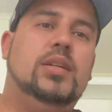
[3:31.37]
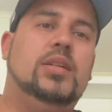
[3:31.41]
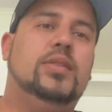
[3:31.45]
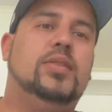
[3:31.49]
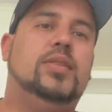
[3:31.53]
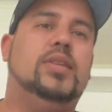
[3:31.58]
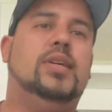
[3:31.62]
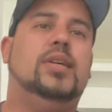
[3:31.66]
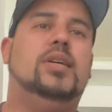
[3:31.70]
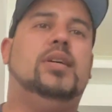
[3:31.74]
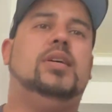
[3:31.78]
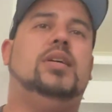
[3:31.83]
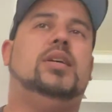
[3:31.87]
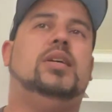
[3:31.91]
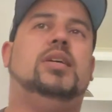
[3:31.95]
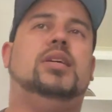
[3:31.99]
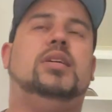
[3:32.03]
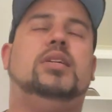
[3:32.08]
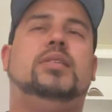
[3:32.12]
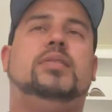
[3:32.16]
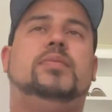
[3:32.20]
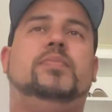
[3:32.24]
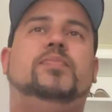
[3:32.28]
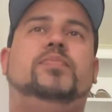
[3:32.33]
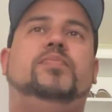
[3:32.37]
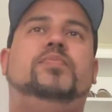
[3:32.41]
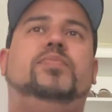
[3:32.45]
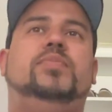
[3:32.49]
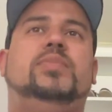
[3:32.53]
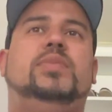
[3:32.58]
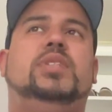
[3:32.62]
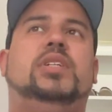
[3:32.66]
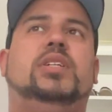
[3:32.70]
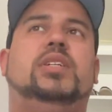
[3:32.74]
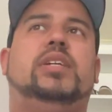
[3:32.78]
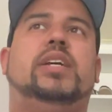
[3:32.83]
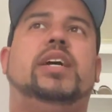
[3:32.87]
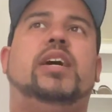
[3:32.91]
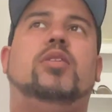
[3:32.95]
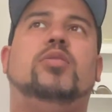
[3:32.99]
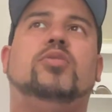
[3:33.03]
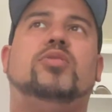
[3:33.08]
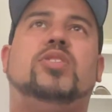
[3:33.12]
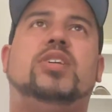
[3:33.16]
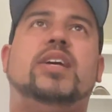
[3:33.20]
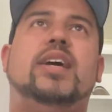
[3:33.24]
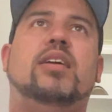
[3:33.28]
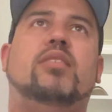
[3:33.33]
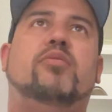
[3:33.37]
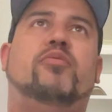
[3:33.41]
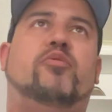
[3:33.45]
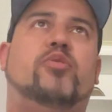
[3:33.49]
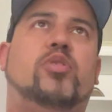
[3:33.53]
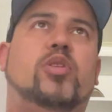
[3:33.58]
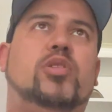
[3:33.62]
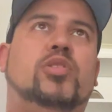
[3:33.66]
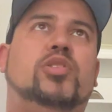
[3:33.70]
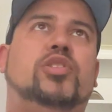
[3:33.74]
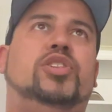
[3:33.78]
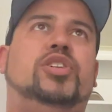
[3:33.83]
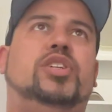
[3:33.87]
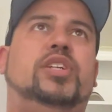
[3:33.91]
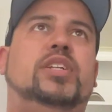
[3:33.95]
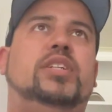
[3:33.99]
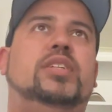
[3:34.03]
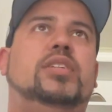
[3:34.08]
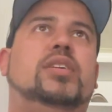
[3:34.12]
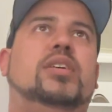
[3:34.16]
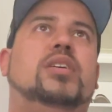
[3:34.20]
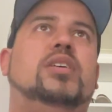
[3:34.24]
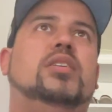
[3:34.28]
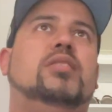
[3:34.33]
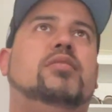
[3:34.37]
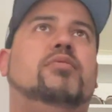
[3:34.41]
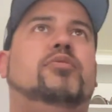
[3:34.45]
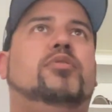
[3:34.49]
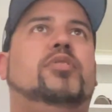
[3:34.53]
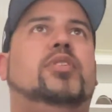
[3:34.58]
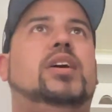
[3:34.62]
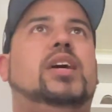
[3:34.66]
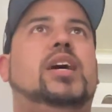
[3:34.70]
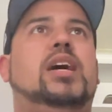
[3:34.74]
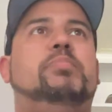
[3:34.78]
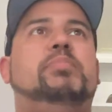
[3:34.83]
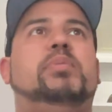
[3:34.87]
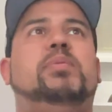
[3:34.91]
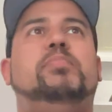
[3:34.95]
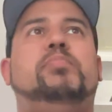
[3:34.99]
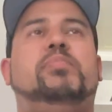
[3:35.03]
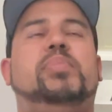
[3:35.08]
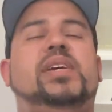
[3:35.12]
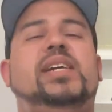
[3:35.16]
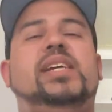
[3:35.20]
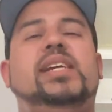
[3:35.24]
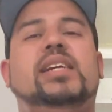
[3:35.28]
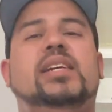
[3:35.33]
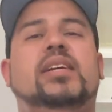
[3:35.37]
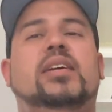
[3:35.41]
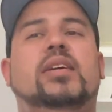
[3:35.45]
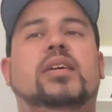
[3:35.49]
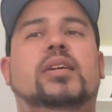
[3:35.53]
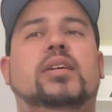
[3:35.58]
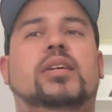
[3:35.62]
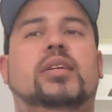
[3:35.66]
the Kel-Tec version of the M&P,